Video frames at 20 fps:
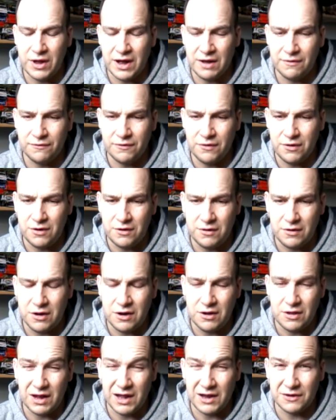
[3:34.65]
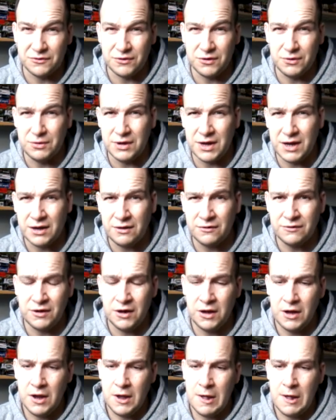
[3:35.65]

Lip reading: that for the last 2 days.